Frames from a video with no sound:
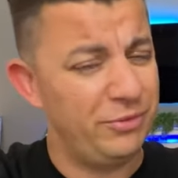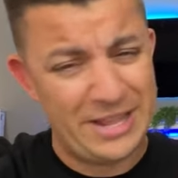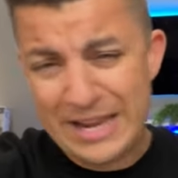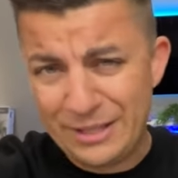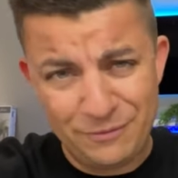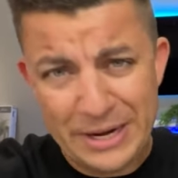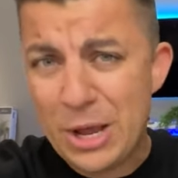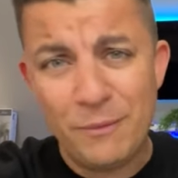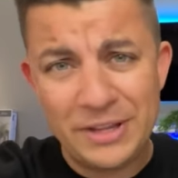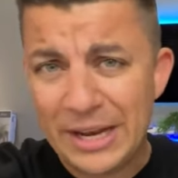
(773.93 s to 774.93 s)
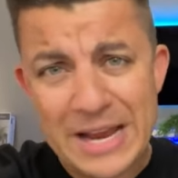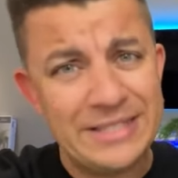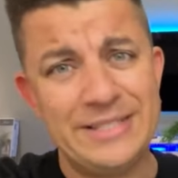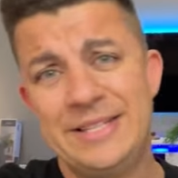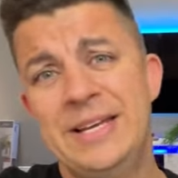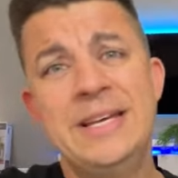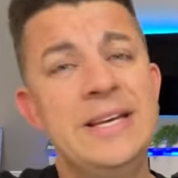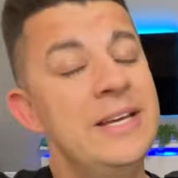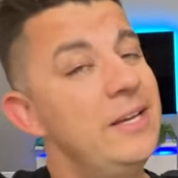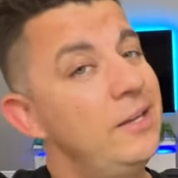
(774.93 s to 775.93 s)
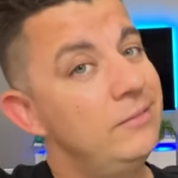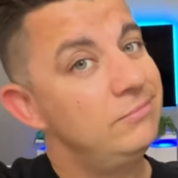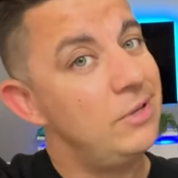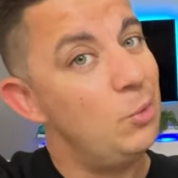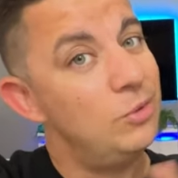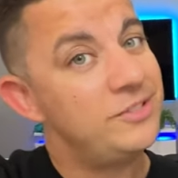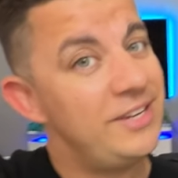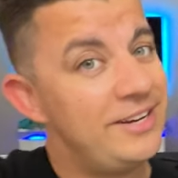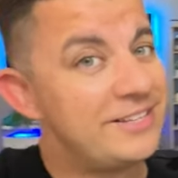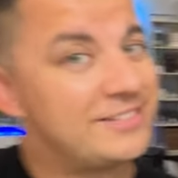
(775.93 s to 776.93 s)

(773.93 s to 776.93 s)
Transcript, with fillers: Like the video if you liked it. And we'll see you next